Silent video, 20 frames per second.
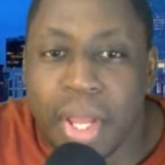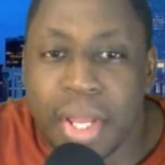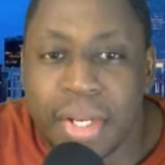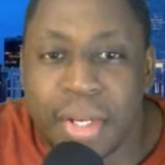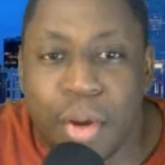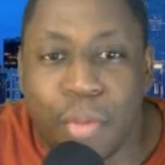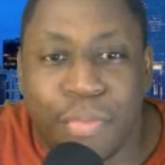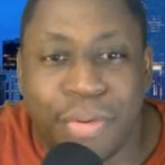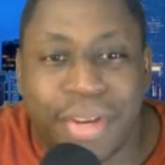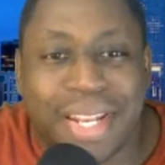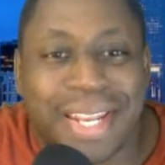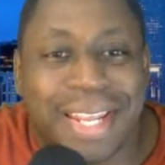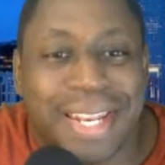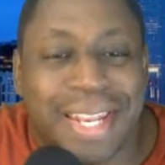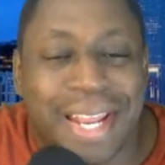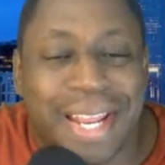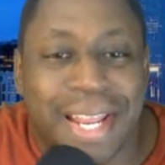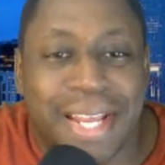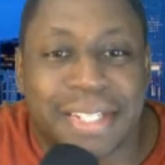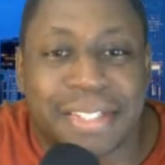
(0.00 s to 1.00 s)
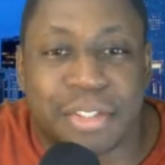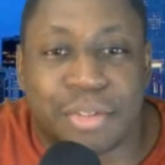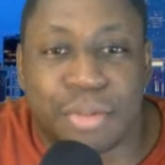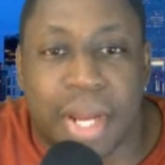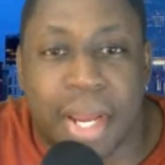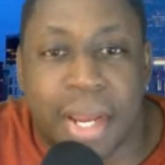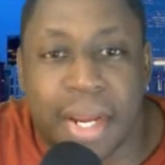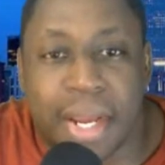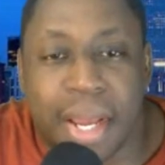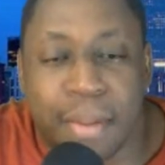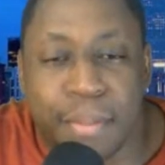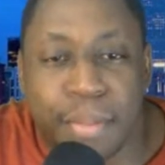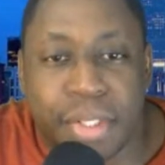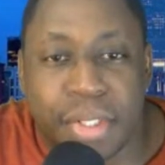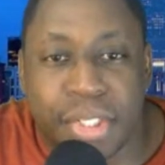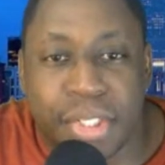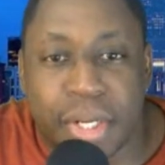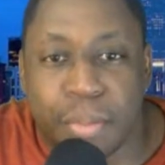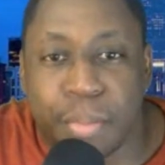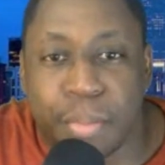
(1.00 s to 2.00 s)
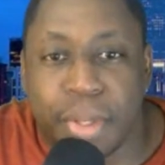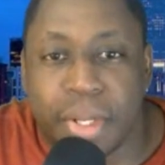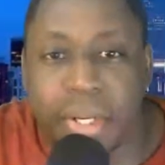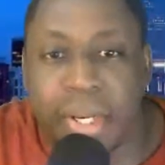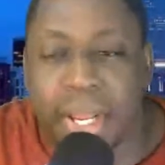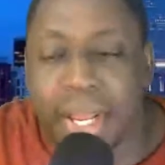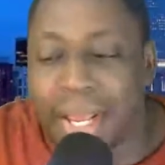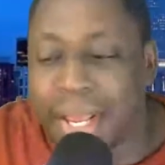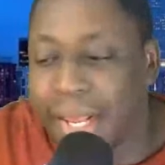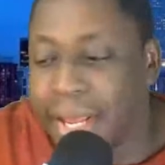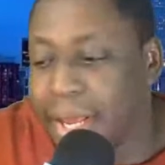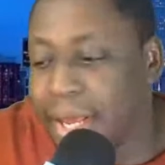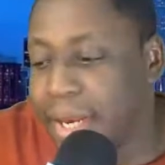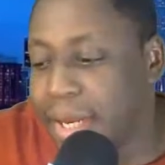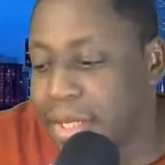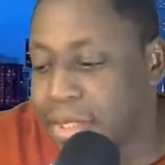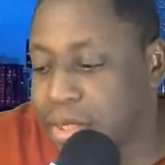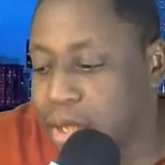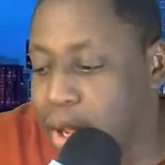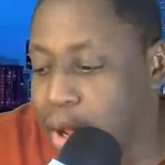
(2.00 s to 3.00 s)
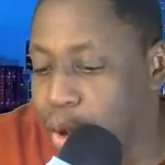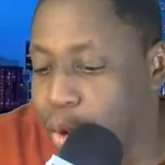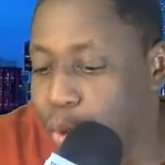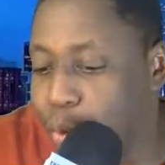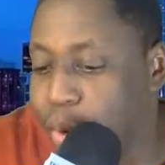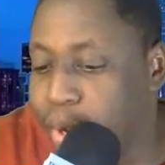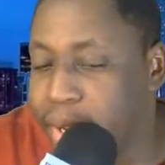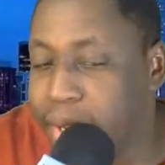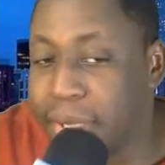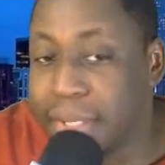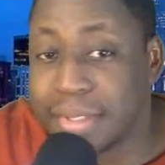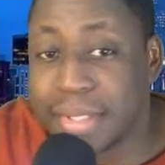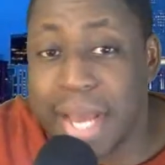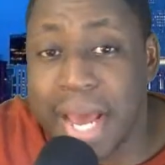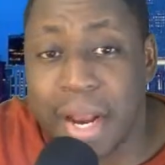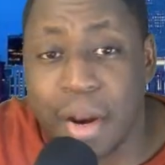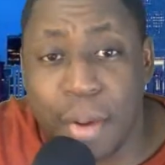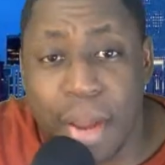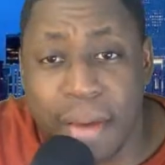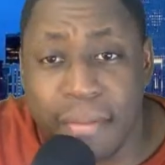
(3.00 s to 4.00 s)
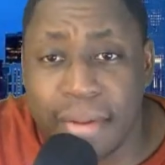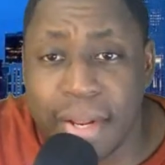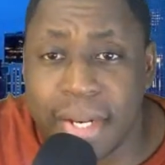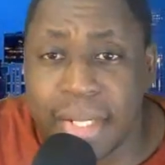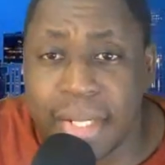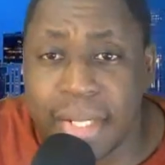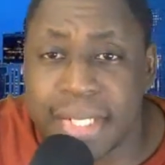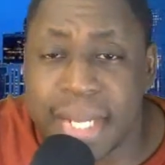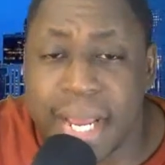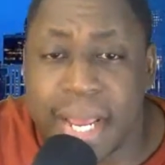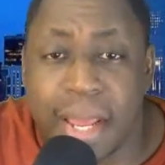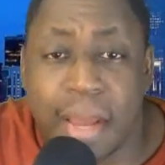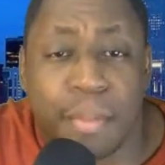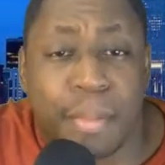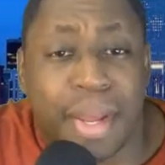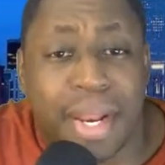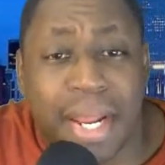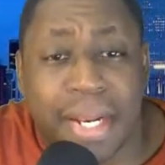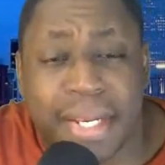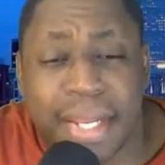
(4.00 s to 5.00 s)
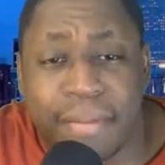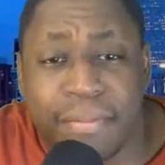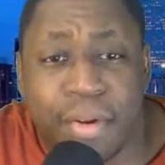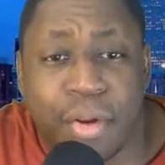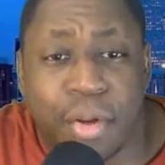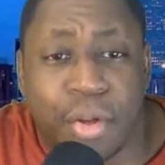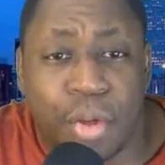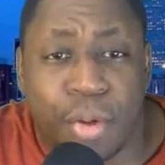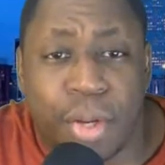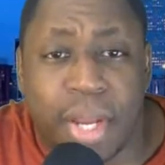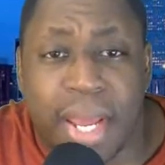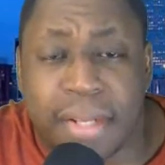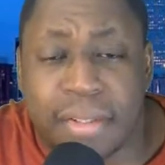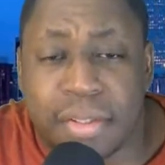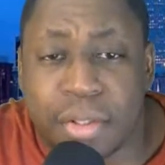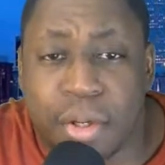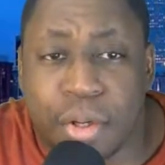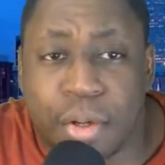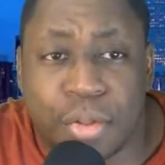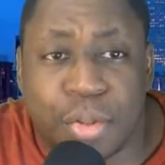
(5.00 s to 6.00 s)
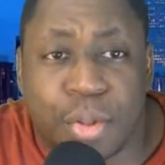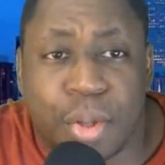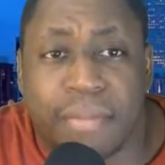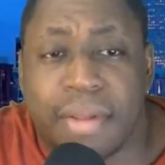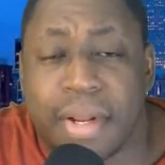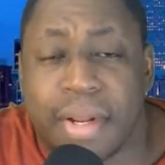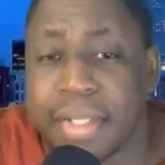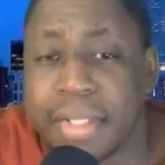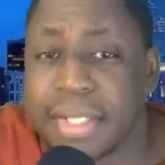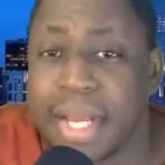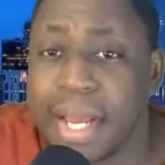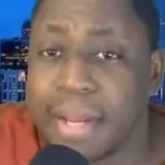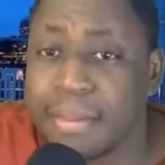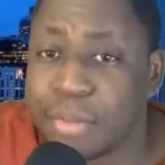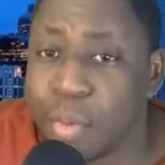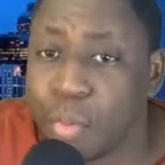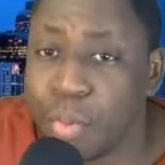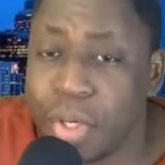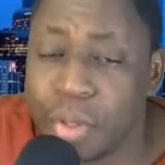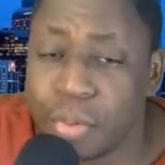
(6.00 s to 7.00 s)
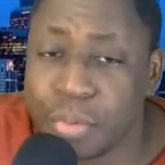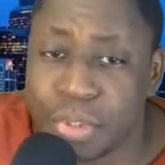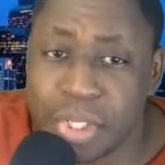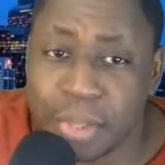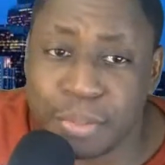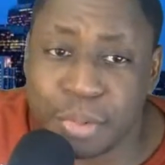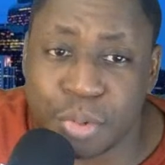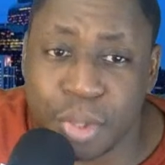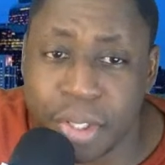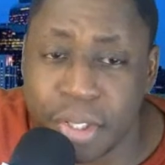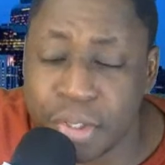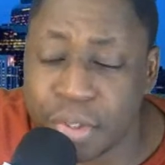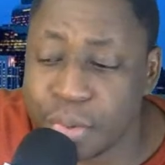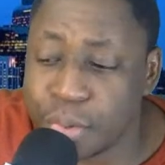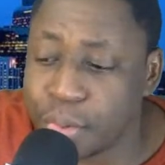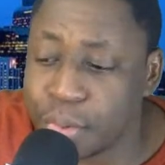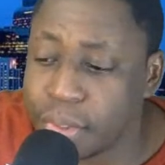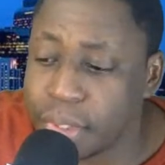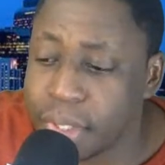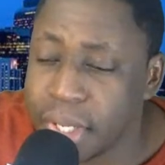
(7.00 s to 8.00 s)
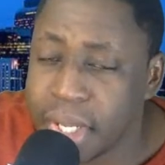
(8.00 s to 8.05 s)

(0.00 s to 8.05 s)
Don't forget to hit that like, subscribe, comment, and share button. And as always, I don't have a lot of time, and I definitely know you guys and girls don't have a lot of time, so we're going to jump straight into it.